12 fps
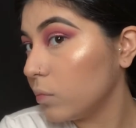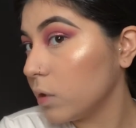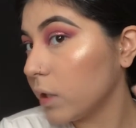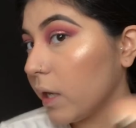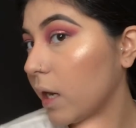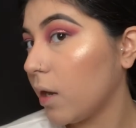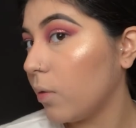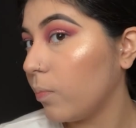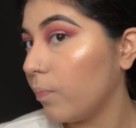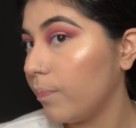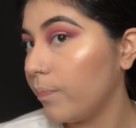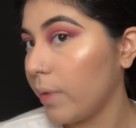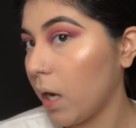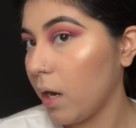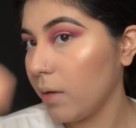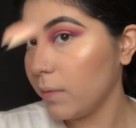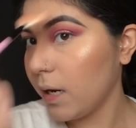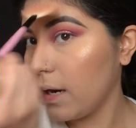Look at how
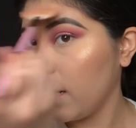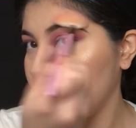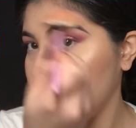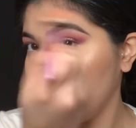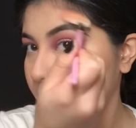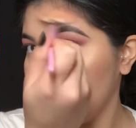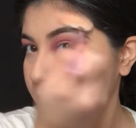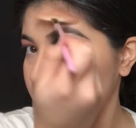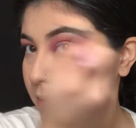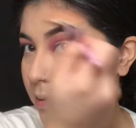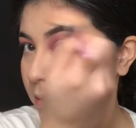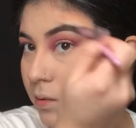bomb that highlighter is.